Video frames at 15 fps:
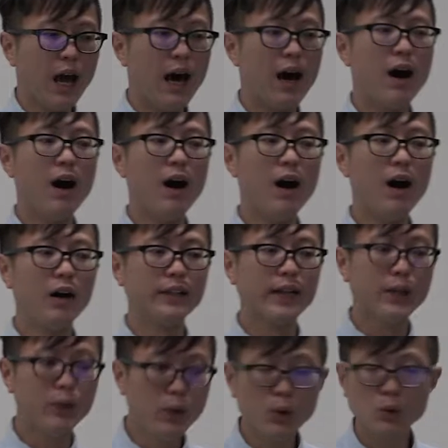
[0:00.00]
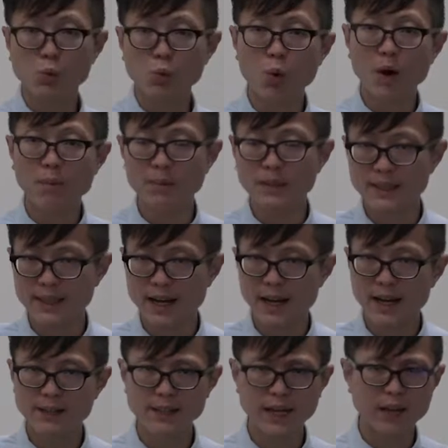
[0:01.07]
They use
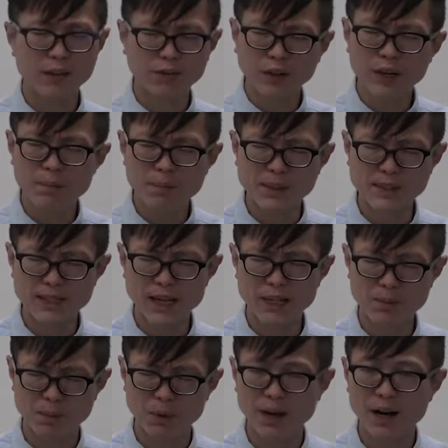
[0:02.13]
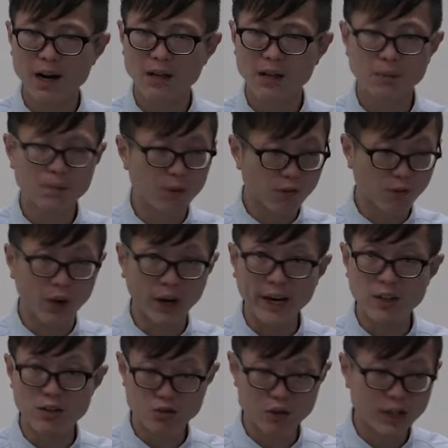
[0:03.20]
1% and 3% per annum for
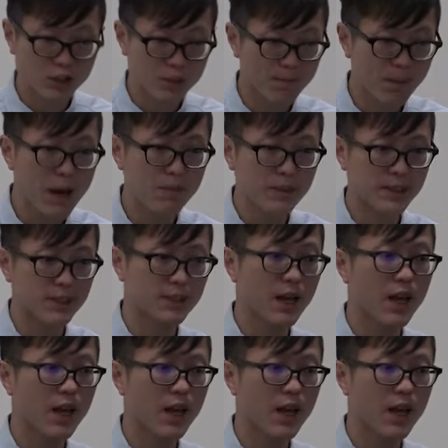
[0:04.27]
illustration purposes